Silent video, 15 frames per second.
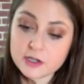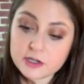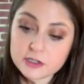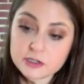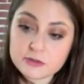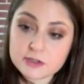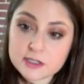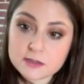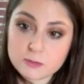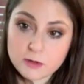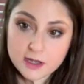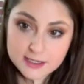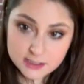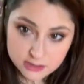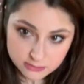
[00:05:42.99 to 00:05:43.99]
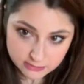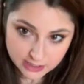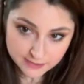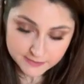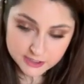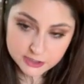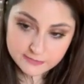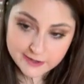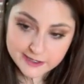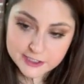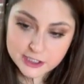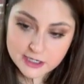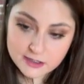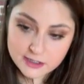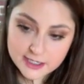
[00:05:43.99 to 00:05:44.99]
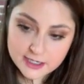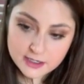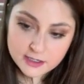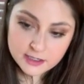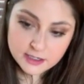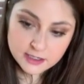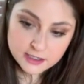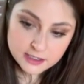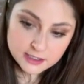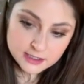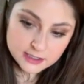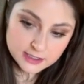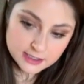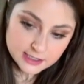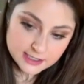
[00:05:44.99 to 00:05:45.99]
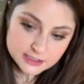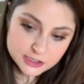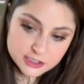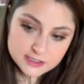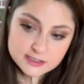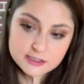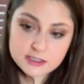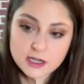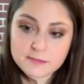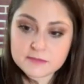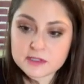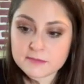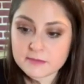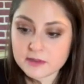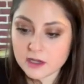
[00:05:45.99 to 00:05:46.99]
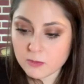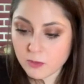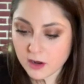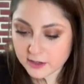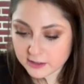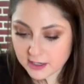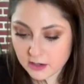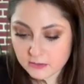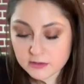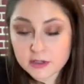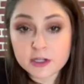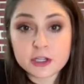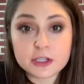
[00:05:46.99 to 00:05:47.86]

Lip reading: You just want to grab it very gently and just dump some of that water out.